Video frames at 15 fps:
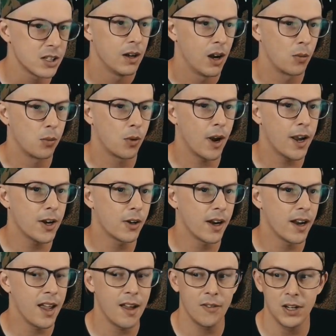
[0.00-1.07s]
A writer I
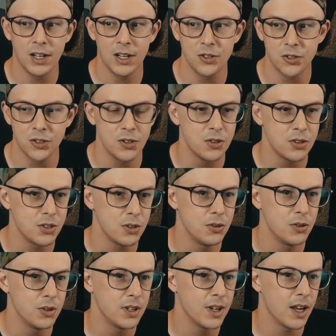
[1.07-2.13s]
haven't introduced you
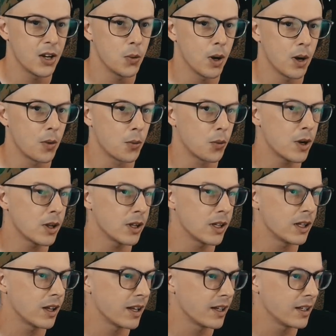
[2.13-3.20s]
to yet who I really
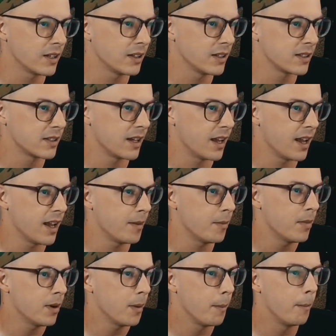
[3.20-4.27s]
like in this game,
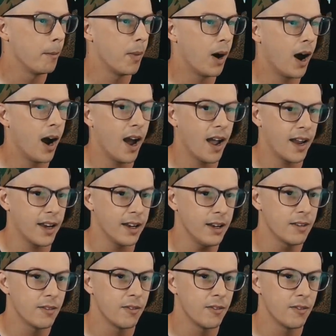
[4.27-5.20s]
Mine.